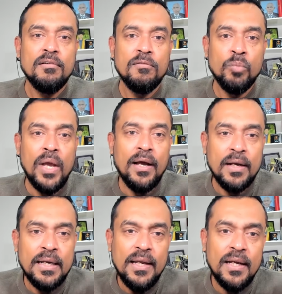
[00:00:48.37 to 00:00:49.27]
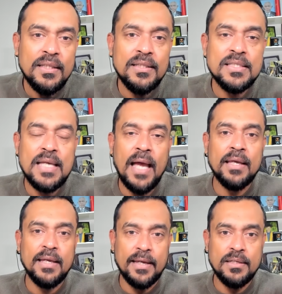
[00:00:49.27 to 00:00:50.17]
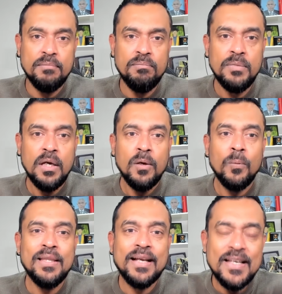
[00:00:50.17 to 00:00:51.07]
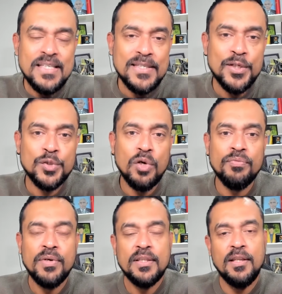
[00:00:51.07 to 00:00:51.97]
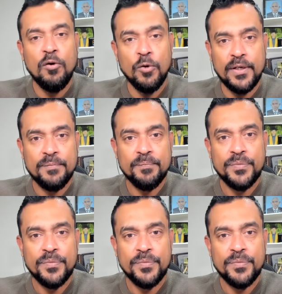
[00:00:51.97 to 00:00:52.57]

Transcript: we are conducting this hacking attempt with the consent of the owner.